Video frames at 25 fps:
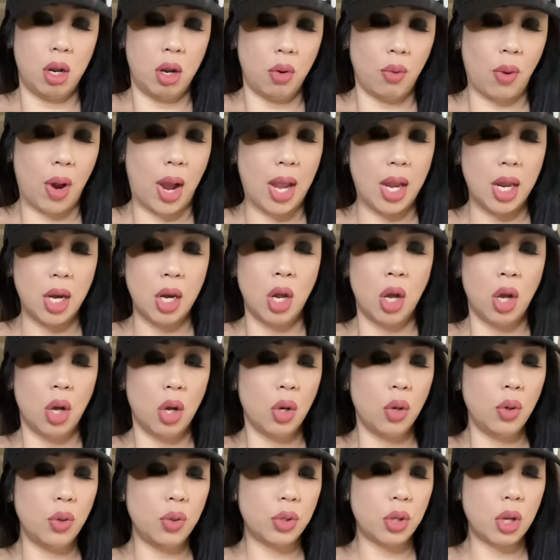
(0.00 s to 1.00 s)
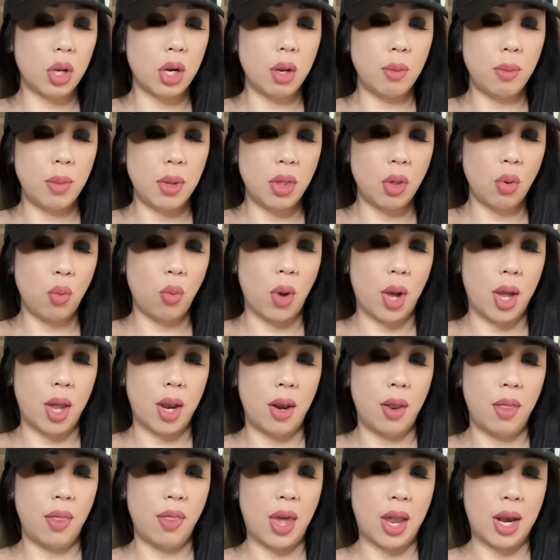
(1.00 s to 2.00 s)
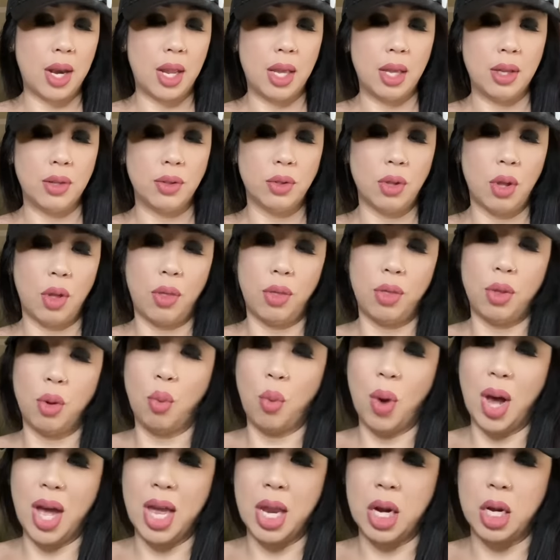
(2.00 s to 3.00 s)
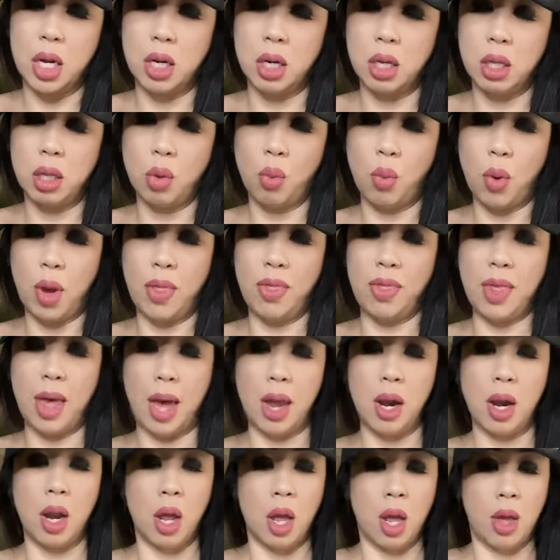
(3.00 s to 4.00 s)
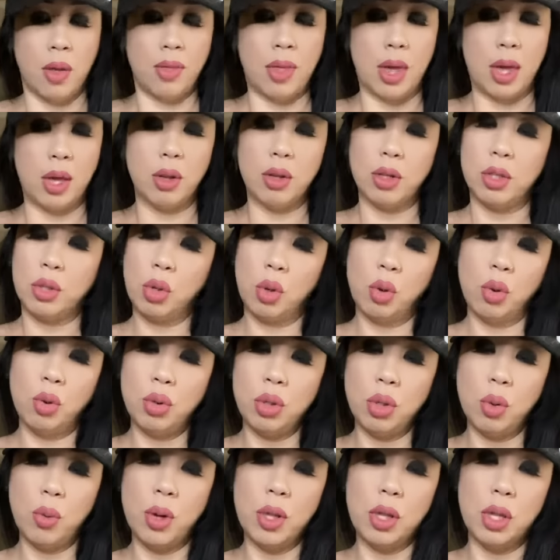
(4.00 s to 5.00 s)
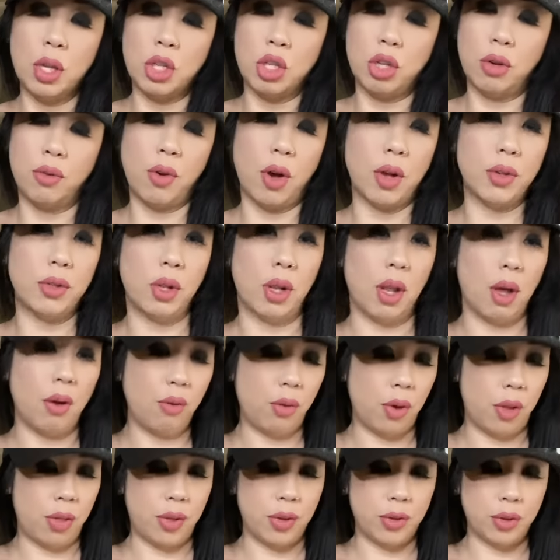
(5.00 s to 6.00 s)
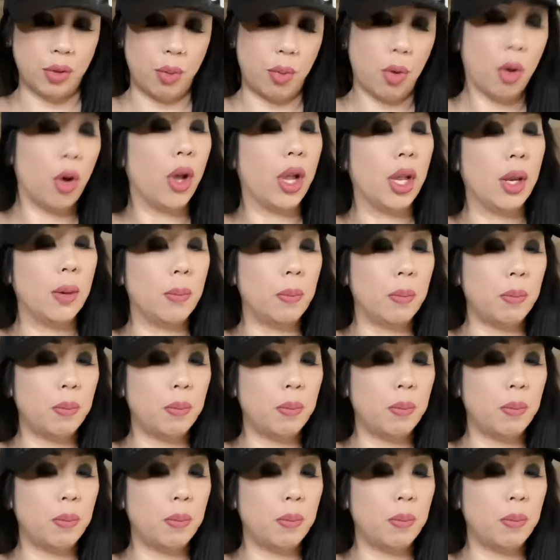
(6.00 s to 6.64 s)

Right? Who's going to be the one that is the one? The one that, that is, who's the one that she falls in love with is the point.